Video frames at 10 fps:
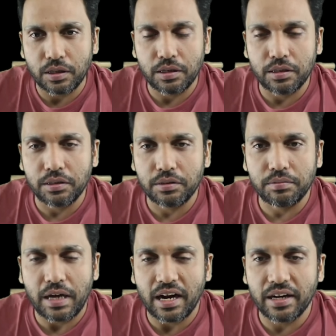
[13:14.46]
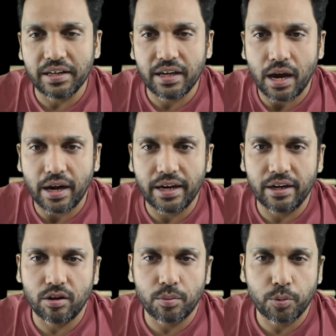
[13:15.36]

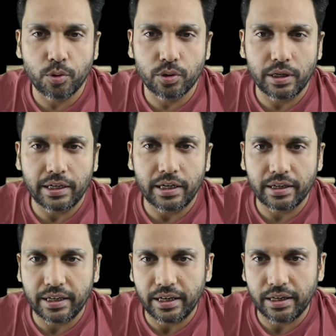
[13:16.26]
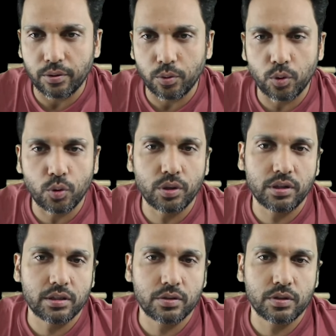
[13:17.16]
aldehyde or a protonated
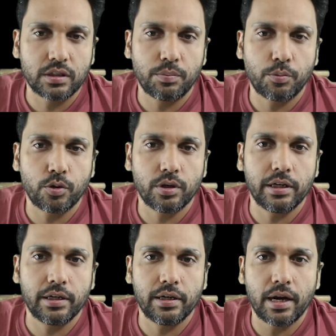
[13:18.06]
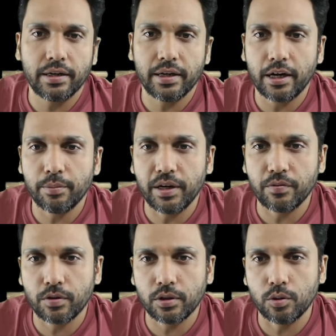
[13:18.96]
ketone, this is a protonated aldehyde
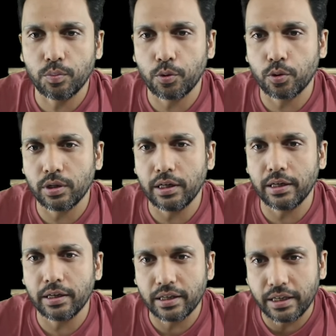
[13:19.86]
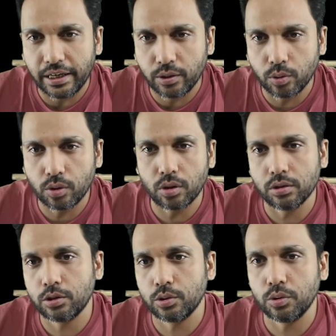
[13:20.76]
made for you. Protonated ketone
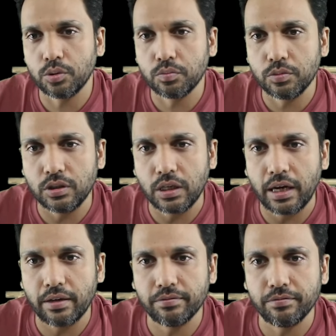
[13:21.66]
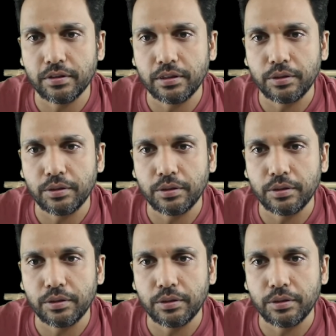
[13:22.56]
also, you have